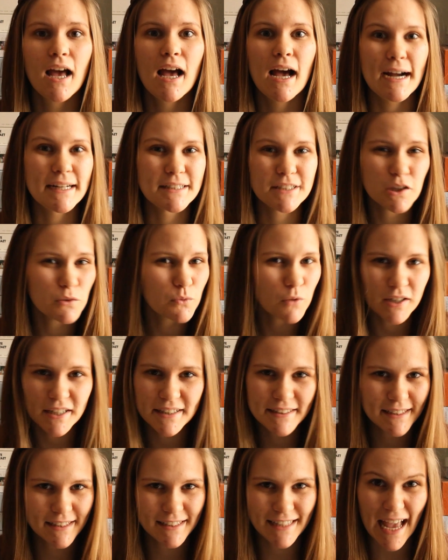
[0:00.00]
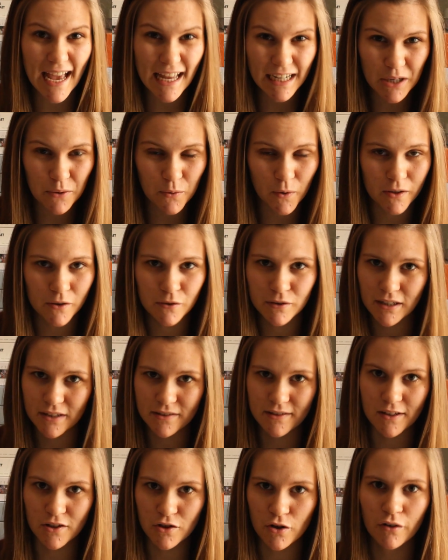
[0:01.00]
I don't want to diss anyone who does
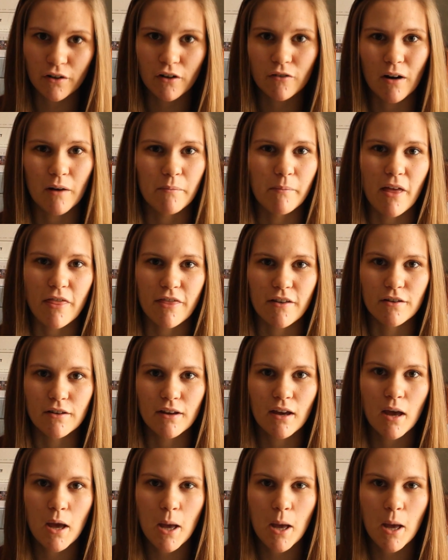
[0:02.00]
the turnaround method,